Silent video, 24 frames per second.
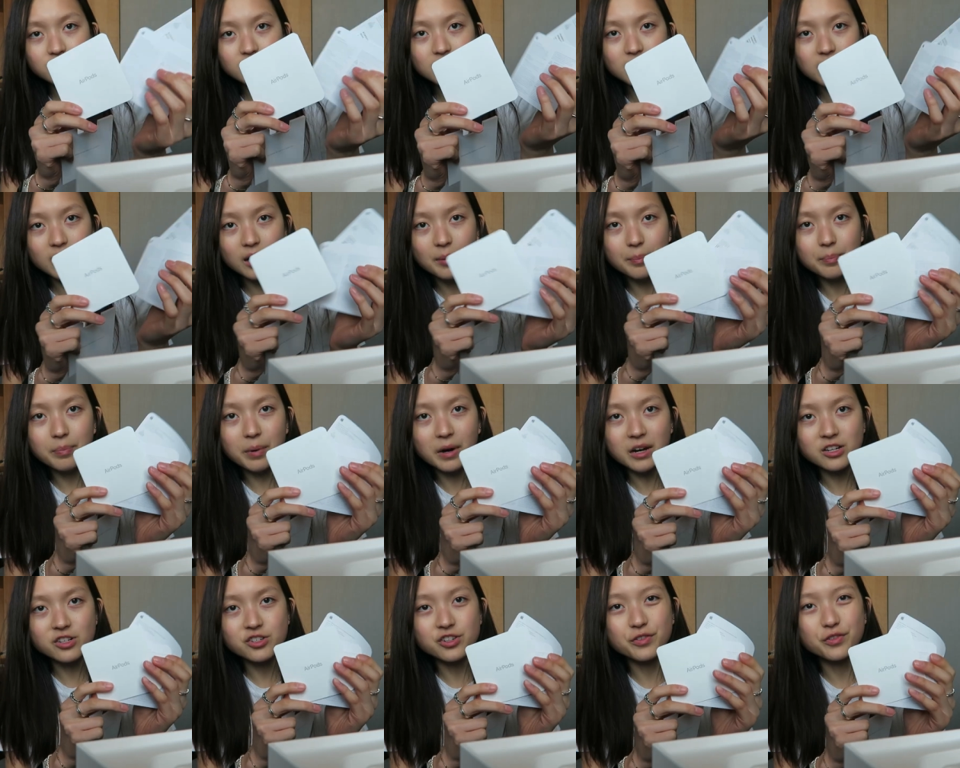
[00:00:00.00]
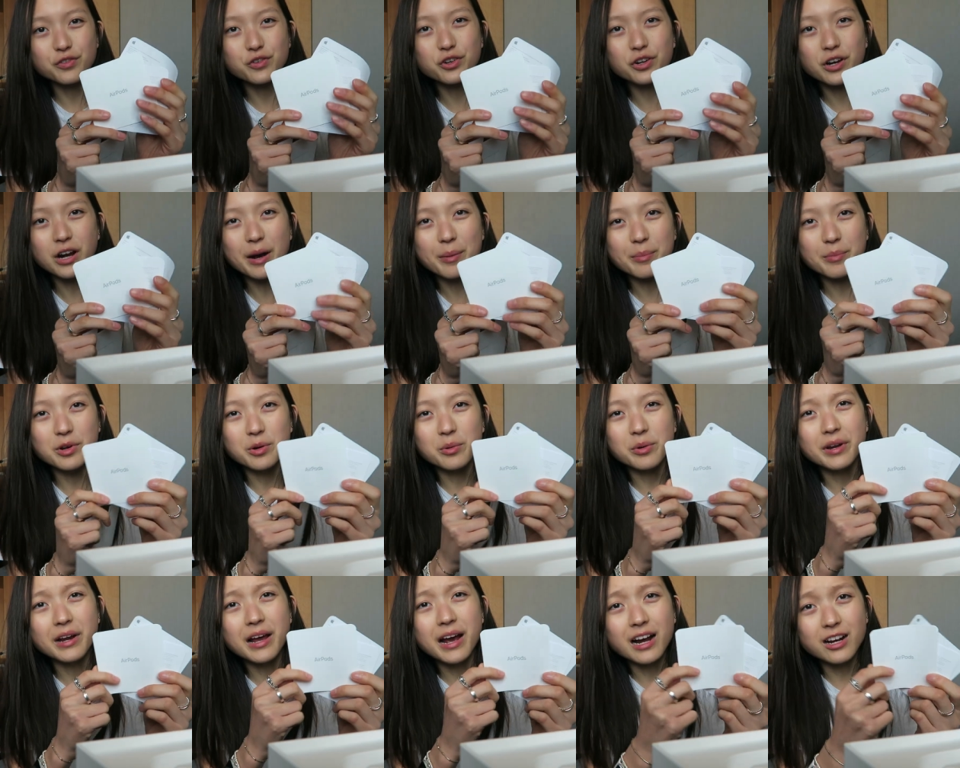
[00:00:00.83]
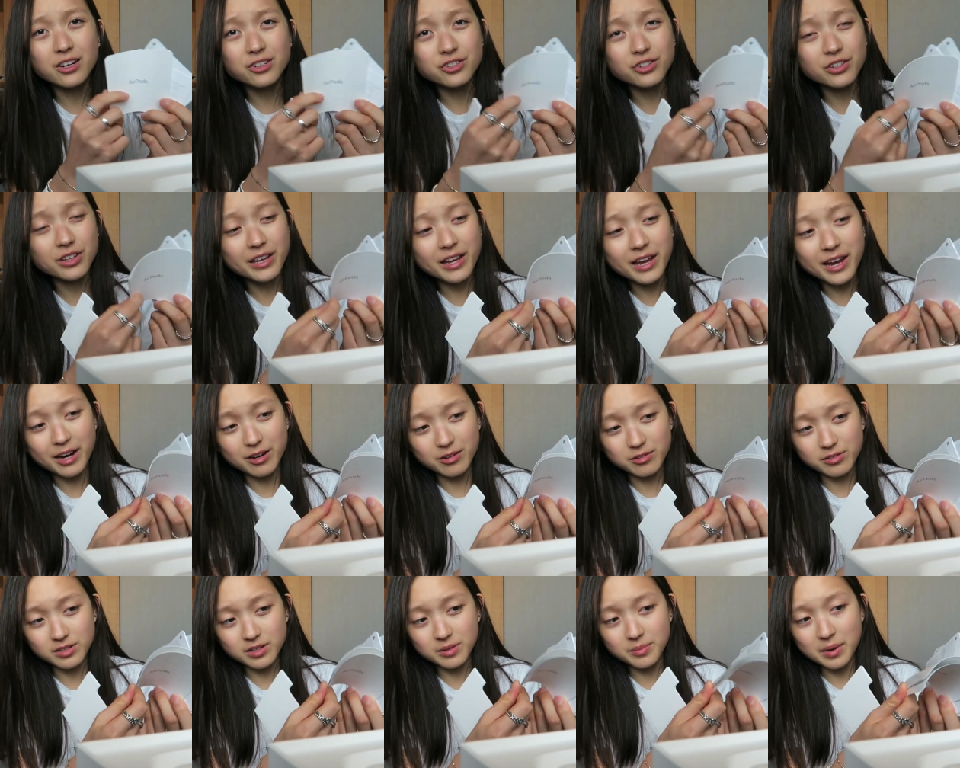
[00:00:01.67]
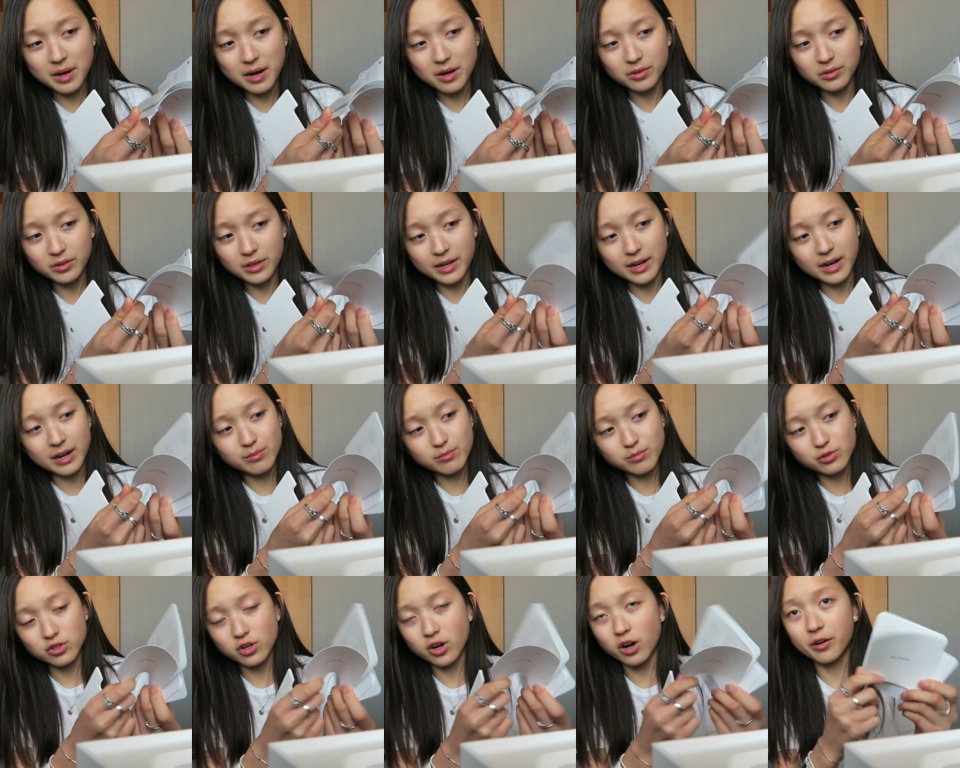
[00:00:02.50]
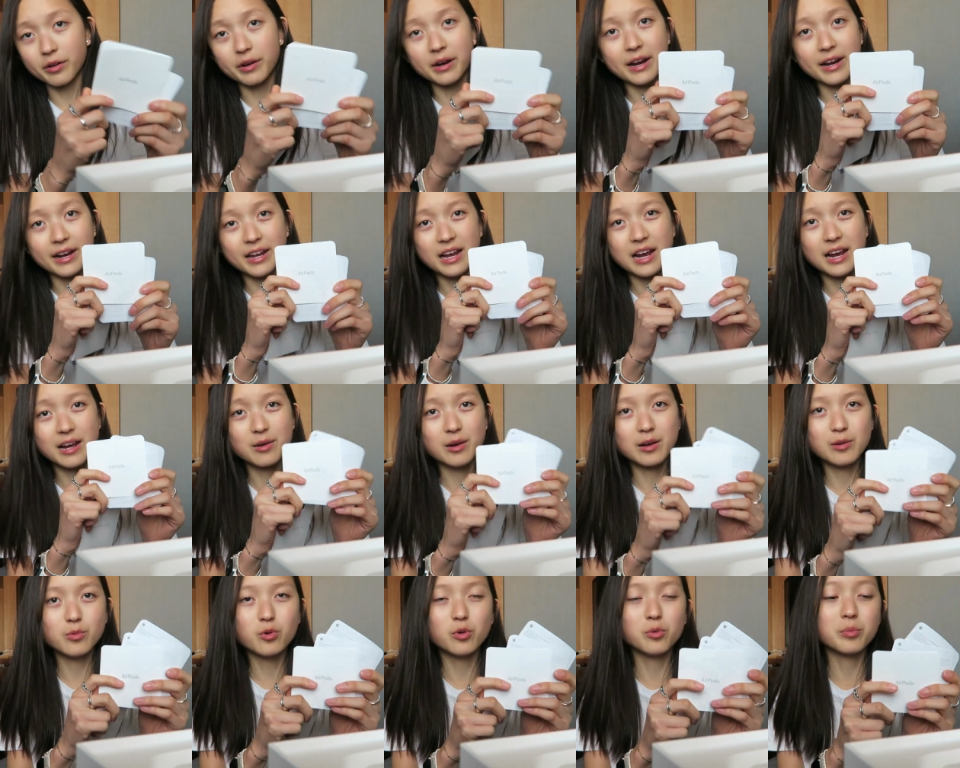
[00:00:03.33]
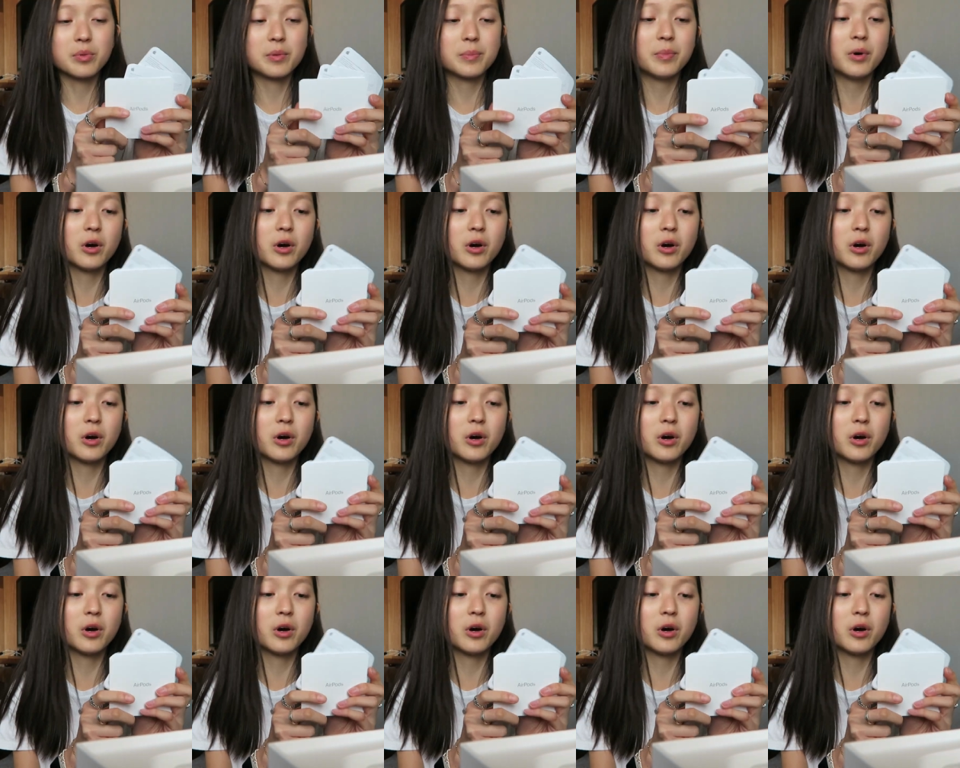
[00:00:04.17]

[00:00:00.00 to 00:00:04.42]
It's like a bunch of crap no one actually cares about. Like, I'm sorry, I, I, I won't be